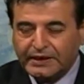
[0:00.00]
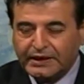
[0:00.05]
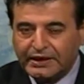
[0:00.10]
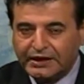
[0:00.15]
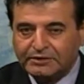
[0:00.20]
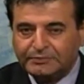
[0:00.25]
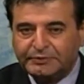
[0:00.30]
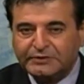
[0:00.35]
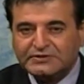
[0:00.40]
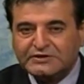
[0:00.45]

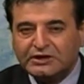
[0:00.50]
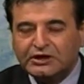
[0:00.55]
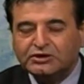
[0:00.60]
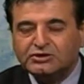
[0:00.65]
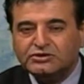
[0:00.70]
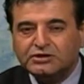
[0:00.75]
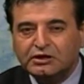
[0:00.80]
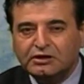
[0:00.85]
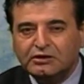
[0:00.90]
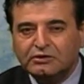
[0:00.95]
and present
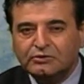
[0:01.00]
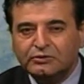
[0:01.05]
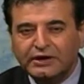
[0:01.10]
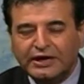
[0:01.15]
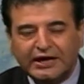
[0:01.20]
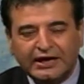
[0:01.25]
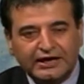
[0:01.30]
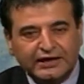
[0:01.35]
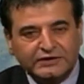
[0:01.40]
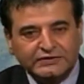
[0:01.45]
it to you
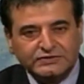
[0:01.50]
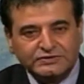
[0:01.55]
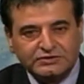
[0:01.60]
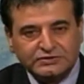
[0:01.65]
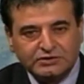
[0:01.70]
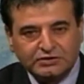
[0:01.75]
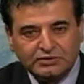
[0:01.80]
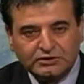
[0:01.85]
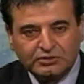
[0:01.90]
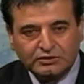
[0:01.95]

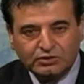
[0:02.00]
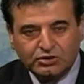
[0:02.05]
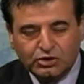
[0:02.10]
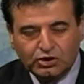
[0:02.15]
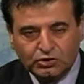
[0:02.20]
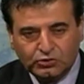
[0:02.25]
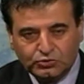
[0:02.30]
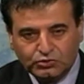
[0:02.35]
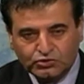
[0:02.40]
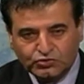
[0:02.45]
as
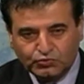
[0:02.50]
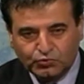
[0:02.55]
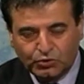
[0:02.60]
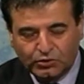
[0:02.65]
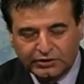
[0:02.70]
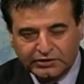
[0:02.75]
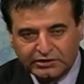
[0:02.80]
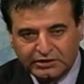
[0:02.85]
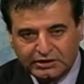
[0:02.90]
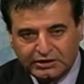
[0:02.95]

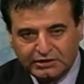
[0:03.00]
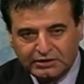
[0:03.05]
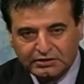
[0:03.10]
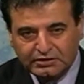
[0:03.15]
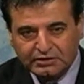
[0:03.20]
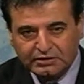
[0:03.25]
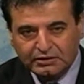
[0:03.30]
newsworthy,